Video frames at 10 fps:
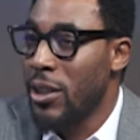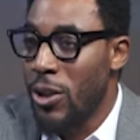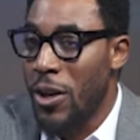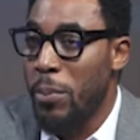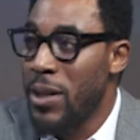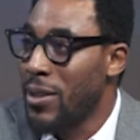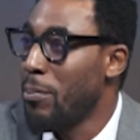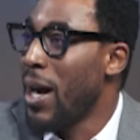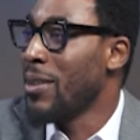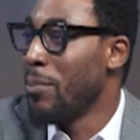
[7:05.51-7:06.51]
a young person
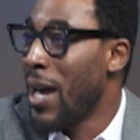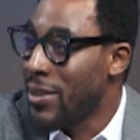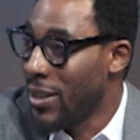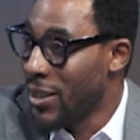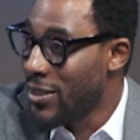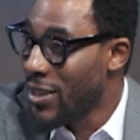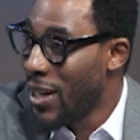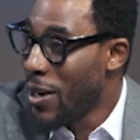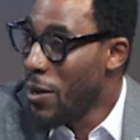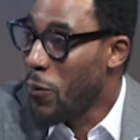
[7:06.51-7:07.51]
mathematics,
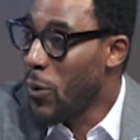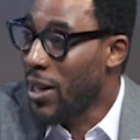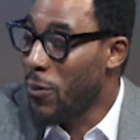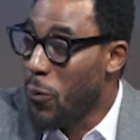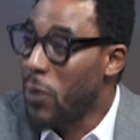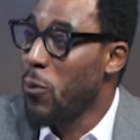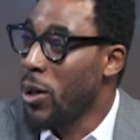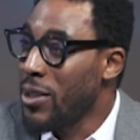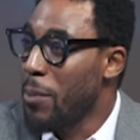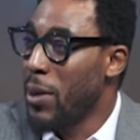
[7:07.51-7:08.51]
we
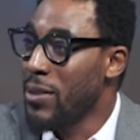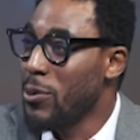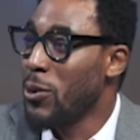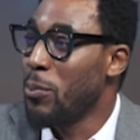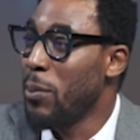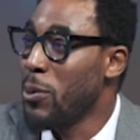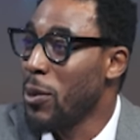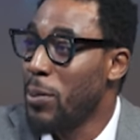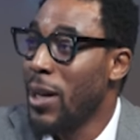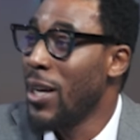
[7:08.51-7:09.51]
want the person to be able to
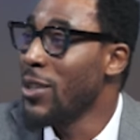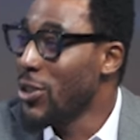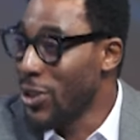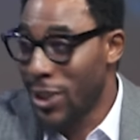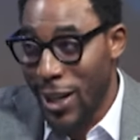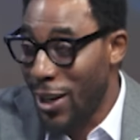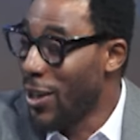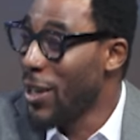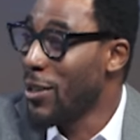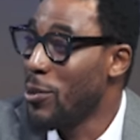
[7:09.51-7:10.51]
be an engineer and
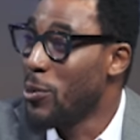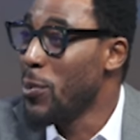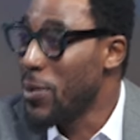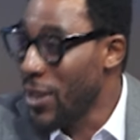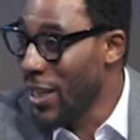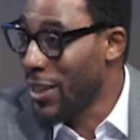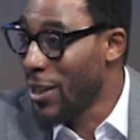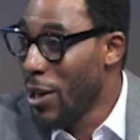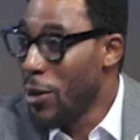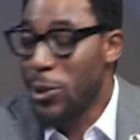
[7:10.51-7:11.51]
learn and do things.
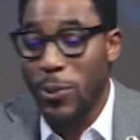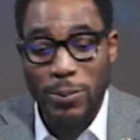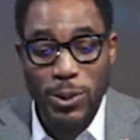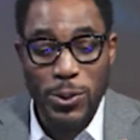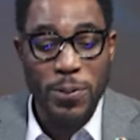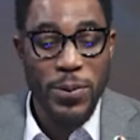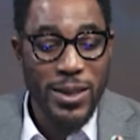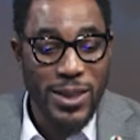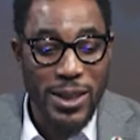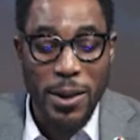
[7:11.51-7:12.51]
You have to do
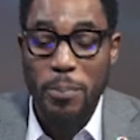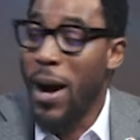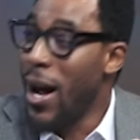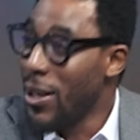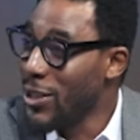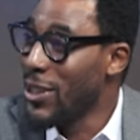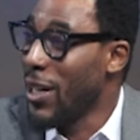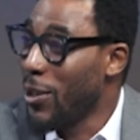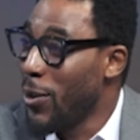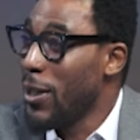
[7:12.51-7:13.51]
physics and biology
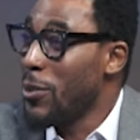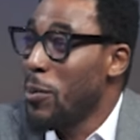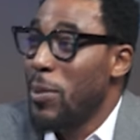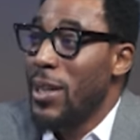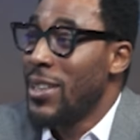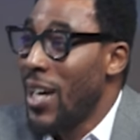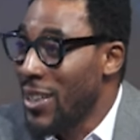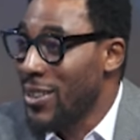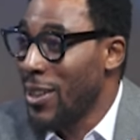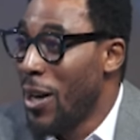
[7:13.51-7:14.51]
and all that to be a
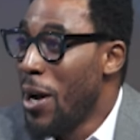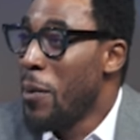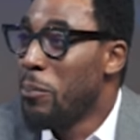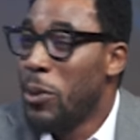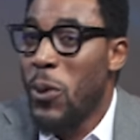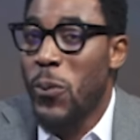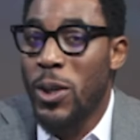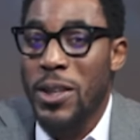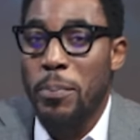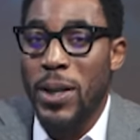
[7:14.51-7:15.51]
doctor. But we
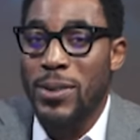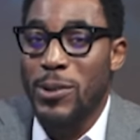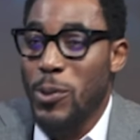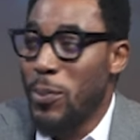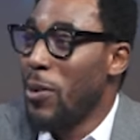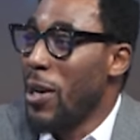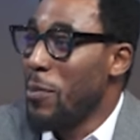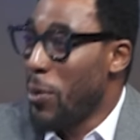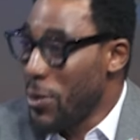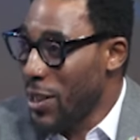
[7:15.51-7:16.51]
want a person to be a
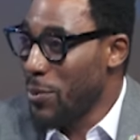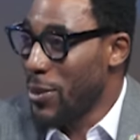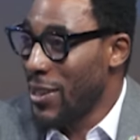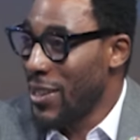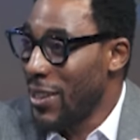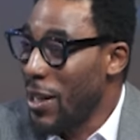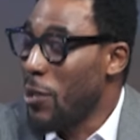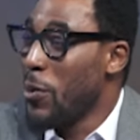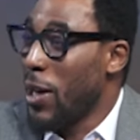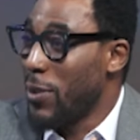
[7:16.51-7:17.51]
responsible citizen and
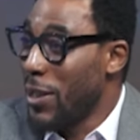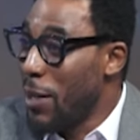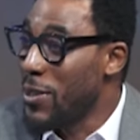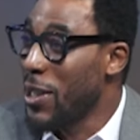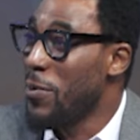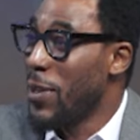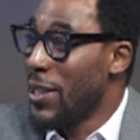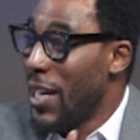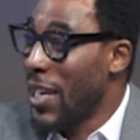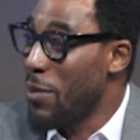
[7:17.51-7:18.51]
look after themselves and
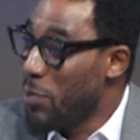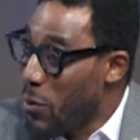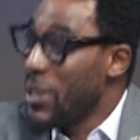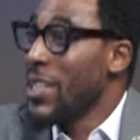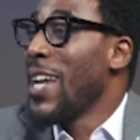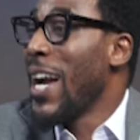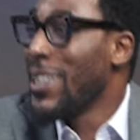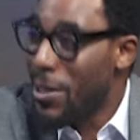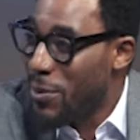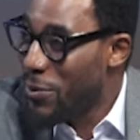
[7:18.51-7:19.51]
their life. But we deny
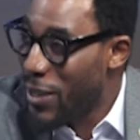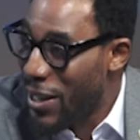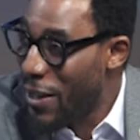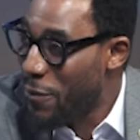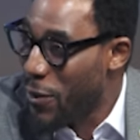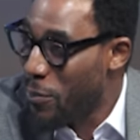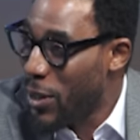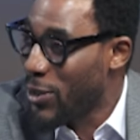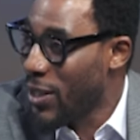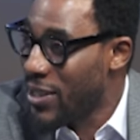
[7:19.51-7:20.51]
them
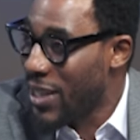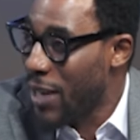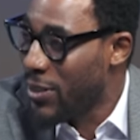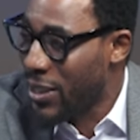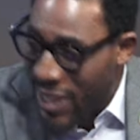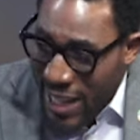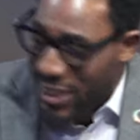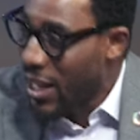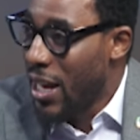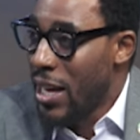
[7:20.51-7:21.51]
information and services. That's,
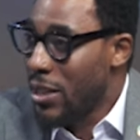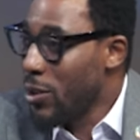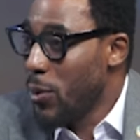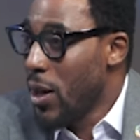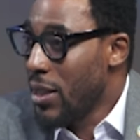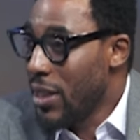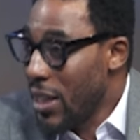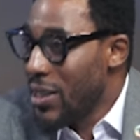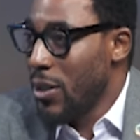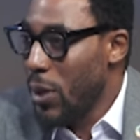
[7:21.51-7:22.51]
you know, the
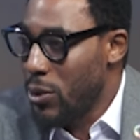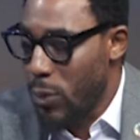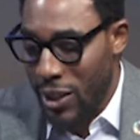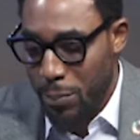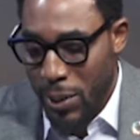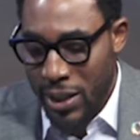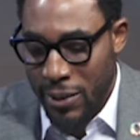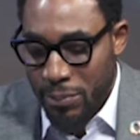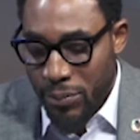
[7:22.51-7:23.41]
easy way to explain it.